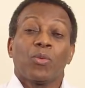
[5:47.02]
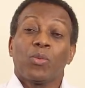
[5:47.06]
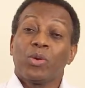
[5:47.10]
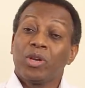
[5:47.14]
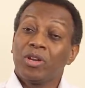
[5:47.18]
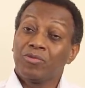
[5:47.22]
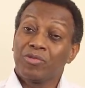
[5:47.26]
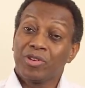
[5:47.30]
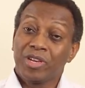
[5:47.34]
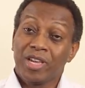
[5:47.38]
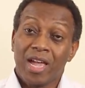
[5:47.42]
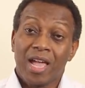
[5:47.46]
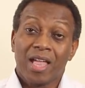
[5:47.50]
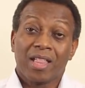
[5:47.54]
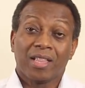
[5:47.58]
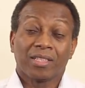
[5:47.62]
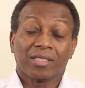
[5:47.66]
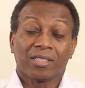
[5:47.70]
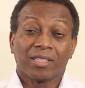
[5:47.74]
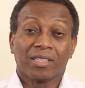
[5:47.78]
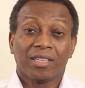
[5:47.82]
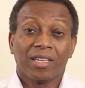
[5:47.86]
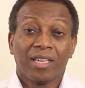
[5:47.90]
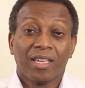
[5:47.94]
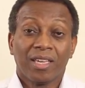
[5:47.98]
when in
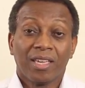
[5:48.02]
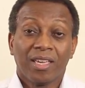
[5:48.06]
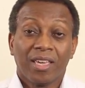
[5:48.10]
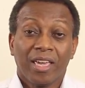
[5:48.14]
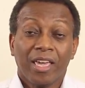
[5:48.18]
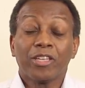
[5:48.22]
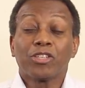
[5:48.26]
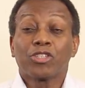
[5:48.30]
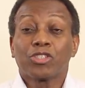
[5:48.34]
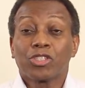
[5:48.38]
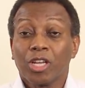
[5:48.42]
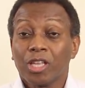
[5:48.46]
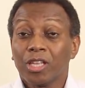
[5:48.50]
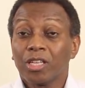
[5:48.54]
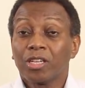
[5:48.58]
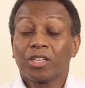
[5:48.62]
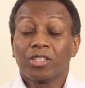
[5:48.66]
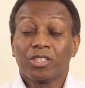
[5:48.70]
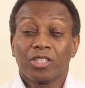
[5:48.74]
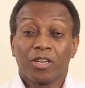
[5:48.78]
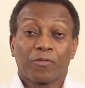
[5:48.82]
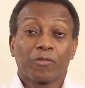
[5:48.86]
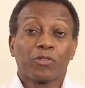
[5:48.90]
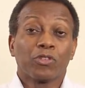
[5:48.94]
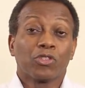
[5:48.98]
reality, it's telling a
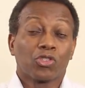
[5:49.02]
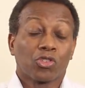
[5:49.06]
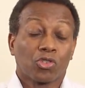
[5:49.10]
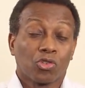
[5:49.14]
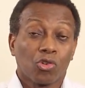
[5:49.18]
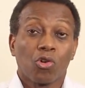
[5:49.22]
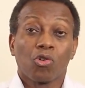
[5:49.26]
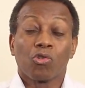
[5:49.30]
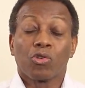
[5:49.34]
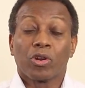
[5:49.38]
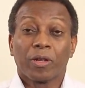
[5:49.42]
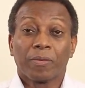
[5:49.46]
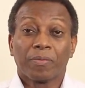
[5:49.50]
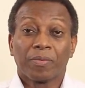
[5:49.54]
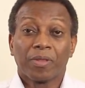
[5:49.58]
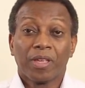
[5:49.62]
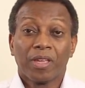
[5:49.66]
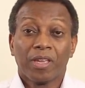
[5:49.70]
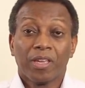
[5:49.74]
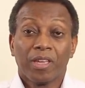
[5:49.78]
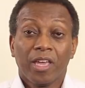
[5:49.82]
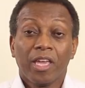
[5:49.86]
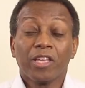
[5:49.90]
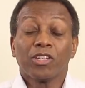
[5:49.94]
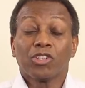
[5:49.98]
different story.
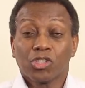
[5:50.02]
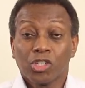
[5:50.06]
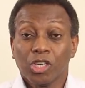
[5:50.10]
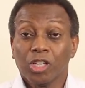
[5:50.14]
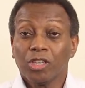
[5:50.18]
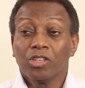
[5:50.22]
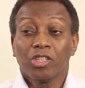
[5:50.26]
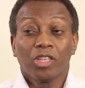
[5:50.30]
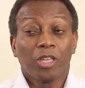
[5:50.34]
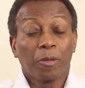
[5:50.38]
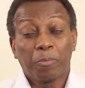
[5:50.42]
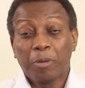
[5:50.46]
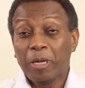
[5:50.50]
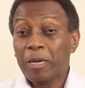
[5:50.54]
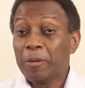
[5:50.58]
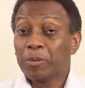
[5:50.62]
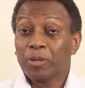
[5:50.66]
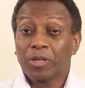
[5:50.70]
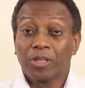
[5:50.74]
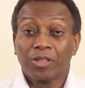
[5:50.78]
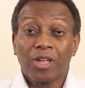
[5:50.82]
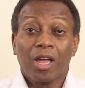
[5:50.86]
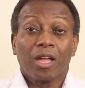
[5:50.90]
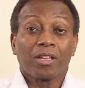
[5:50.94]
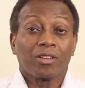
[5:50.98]
It's telling you that people
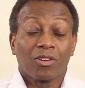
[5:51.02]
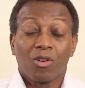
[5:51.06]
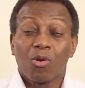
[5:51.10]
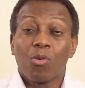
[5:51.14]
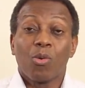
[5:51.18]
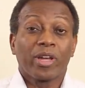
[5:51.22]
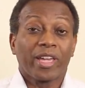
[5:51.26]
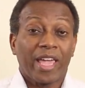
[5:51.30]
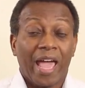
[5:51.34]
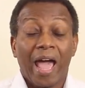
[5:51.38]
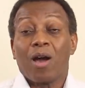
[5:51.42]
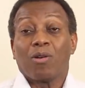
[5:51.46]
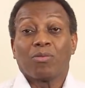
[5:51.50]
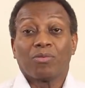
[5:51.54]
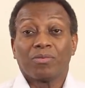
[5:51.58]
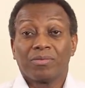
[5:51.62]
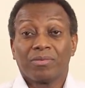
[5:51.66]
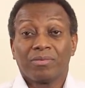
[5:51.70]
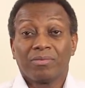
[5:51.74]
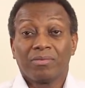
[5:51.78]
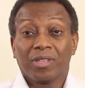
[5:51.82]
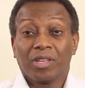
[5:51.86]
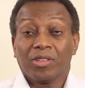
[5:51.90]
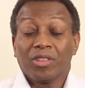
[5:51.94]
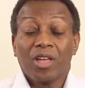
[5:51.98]
are not going out.
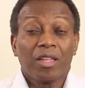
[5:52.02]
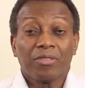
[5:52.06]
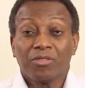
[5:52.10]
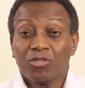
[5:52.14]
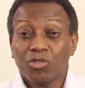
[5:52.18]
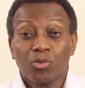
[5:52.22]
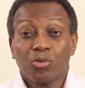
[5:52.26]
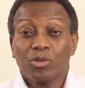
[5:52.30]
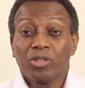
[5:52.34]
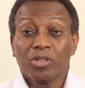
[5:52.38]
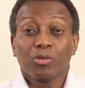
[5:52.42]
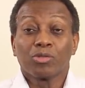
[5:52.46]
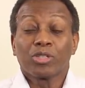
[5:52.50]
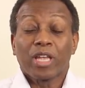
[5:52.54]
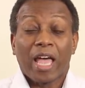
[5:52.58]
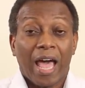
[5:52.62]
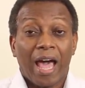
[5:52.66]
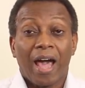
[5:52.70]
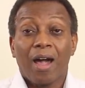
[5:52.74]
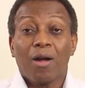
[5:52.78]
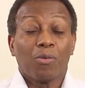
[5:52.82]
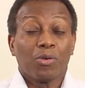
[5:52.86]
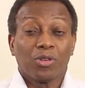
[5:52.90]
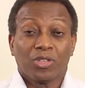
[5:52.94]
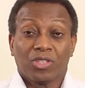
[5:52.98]
They're not doing those
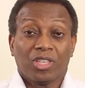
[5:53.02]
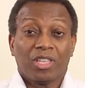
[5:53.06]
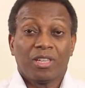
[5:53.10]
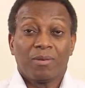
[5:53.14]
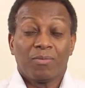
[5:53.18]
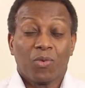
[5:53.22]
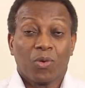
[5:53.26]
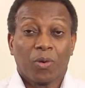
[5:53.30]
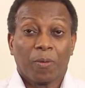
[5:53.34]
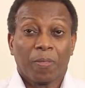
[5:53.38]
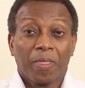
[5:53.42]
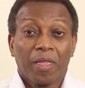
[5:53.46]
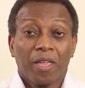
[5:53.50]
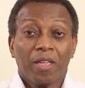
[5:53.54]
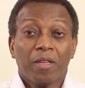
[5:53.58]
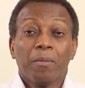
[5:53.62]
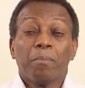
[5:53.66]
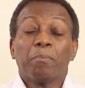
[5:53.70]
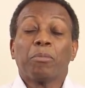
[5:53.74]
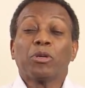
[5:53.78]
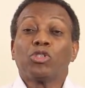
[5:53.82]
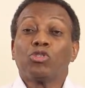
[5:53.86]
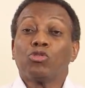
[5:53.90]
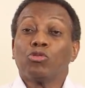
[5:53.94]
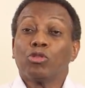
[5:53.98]
hours anymore.
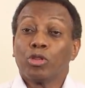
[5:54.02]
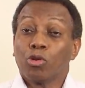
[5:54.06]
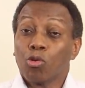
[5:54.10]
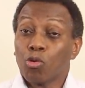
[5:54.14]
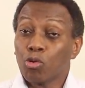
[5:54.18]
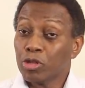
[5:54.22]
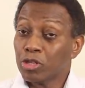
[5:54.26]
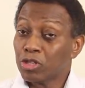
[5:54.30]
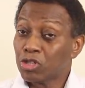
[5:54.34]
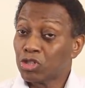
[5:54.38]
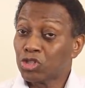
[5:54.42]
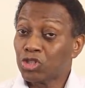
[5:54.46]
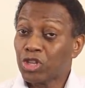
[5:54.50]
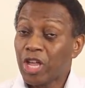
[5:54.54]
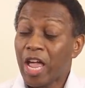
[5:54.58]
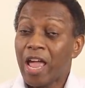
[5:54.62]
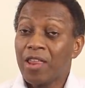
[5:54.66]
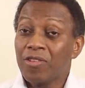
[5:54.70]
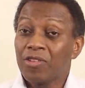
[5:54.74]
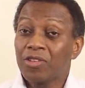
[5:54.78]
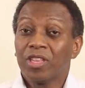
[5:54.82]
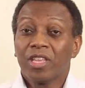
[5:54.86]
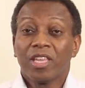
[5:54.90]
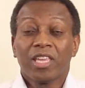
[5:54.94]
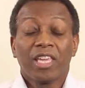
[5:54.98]
But you lower the
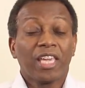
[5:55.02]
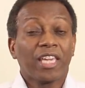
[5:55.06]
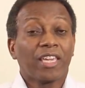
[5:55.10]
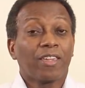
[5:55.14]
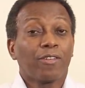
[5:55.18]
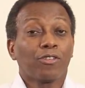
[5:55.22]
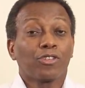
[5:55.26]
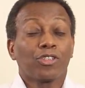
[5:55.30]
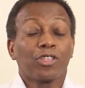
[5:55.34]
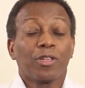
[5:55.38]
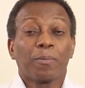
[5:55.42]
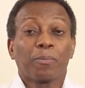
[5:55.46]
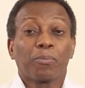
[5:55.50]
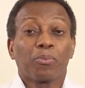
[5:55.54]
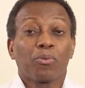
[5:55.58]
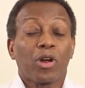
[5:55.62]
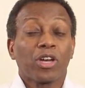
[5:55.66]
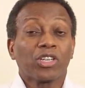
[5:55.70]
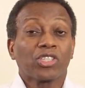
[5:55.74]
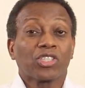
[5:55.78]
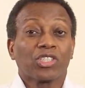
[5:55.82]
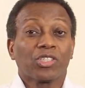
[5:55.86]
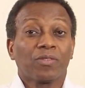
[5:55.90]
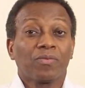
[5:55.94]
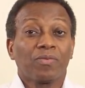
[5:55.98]
standard, it gives the
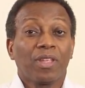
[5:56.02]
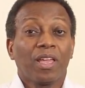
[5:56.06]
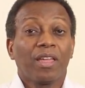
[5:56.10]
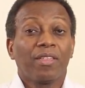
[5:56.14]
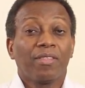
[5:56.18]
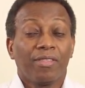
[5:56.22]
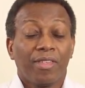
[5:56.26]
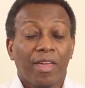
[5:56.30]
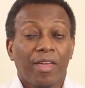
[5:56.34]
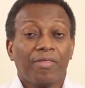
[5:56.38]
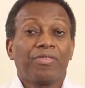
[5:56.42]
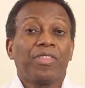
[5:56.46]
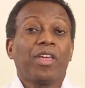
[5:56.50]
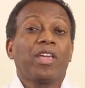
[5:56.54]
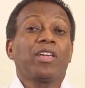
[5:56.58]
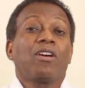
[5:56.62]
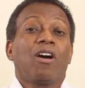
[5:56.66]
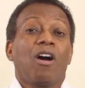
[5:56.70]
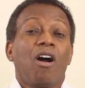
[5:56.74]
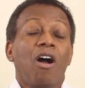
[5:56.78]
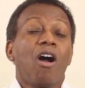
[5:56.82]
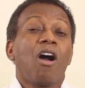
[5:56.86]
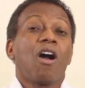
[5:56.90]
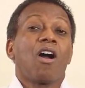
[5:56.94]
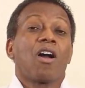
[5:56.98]
impression that they
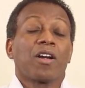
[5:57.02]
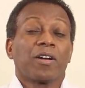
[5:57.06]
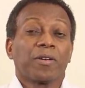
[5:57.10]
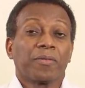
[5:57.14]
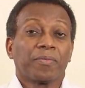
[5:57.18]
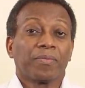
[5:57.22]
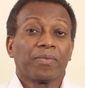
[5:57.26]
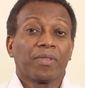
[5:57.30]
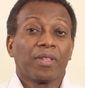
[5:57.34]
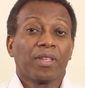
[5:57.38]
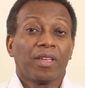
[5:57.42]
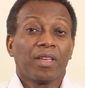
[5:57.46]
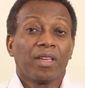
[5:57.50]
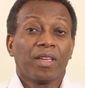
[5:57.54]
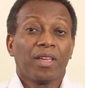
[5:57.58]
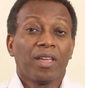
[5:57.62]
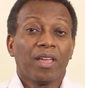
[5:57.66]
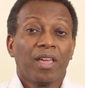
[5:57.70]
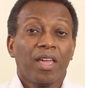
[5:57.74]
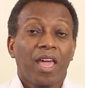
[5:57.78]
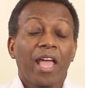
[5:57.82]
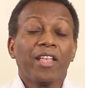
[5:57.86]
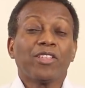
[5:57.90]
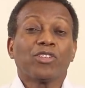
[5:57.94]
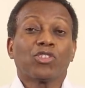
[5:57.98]
are.
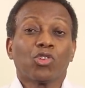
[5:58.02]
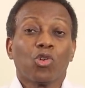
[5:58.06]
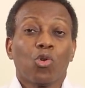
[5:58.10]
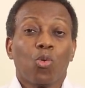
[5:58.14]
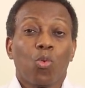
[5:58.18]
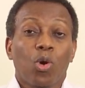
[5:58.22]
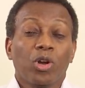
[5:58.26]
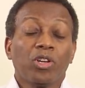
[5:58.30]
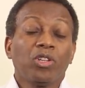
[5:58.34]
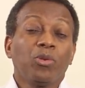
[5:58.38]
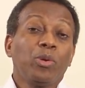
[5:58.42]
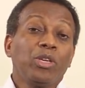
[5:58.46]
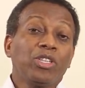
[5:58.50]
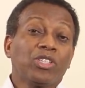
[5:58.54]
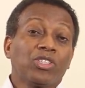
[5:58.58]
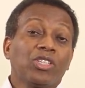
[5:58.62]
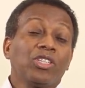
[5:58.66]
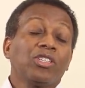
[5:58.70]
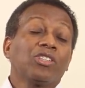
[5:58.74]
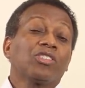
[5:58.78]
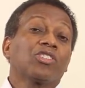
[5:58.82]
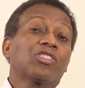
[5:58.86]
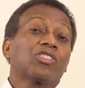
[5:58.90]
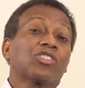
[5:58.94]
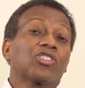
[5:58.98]
And so what do we see
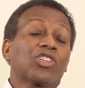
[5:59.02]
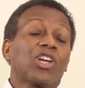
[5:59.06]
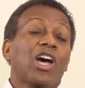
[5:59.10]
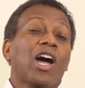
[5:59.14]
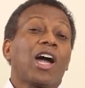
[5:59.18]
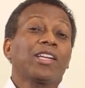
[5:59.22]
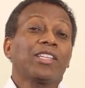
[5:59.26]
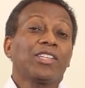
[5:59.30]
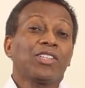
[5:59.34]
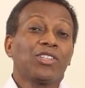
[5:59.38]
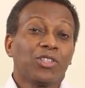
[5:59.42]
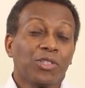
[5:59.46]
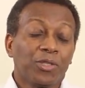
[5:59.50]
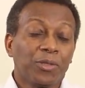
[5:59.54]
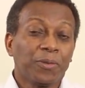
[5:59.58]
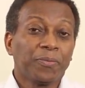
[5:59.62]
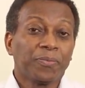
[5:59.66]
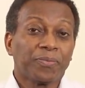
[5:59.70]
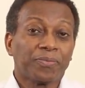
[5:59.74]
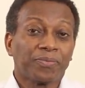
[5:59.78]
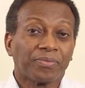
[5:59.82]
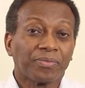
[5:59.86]
the society do?